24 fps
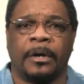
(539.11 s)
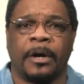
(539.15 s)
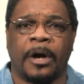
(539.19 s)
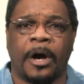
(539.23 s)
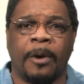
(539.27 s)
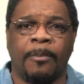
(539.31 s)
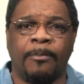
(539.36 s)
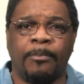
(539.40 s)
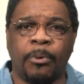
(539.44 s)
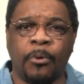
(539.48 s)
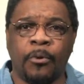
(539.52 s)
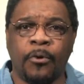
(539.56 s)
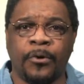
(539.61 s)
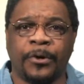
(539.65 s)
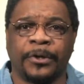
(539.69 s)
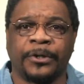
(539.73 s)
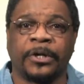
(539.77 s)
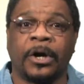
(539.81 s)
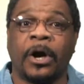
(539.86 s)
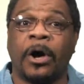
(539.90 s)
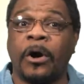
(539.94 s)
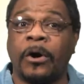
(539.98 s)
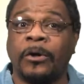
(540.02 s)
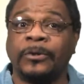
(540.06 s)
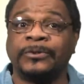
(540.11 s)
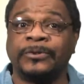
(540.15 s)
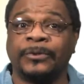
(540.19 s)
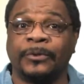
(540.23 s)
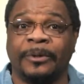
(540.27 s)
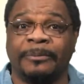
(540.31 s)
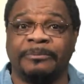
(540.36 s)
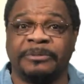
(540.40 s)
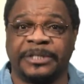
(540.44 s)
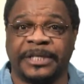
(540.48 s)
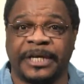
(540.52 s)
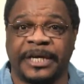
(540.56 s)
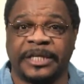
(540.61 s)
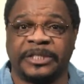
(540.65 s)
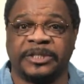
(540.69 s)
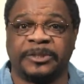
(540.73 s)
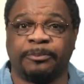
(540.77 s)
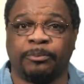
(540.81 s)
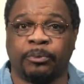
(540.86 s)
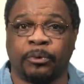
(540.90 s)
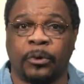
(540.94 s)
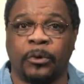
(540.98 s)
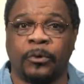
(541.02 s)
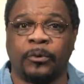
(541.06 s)
A board also obtains
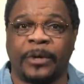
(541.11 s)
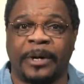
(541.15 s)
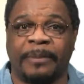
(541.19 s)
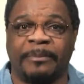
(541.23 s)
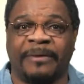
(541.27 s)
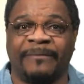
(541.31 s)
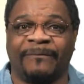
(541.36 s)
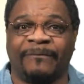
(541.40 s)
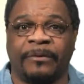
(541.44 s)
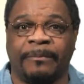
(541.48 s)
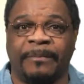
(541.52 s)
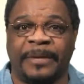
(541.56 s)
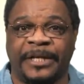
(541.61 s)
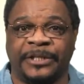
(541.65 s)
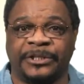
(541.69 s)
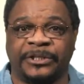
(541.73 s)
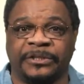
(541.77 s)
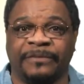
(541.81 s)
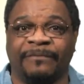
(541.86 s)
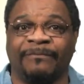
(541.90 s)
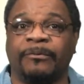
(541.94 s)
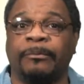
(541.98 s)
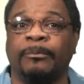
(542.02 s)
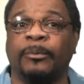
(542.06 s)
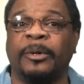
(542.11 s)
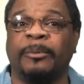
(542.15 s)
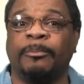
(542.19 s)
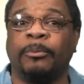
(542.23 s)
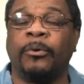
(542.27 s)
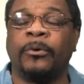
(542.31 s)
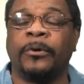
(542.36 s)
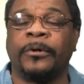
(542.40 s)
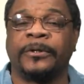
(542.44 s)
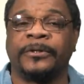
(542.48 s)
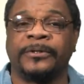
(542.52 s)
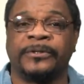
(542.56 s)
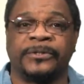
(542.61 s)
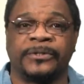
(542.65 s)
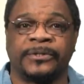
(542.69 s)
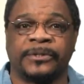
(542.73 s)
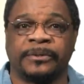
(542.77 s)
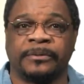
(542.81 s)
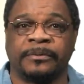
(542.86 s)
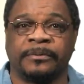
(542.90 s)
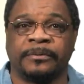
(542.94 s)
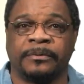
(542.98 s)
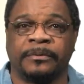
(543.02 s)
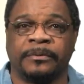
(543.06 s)
program information from reports.
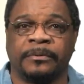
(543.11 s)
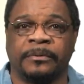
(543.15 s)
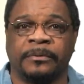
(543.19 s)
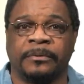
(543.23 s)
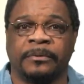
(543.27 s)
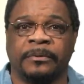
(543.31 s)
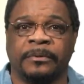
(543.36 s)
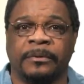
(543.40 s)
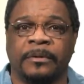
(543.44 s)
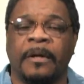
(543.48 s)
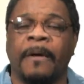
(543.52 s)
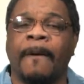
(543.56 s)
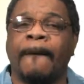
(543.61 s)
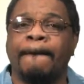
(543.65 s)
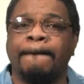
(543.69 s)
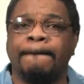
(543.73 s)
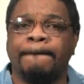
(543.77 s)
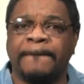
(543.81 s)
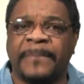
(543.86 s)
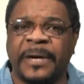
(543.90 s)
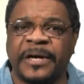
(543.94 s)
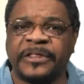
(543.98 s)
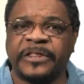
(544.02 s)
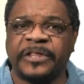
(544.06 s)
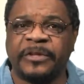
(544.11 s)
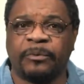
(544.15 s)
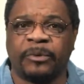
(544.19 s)
Monthly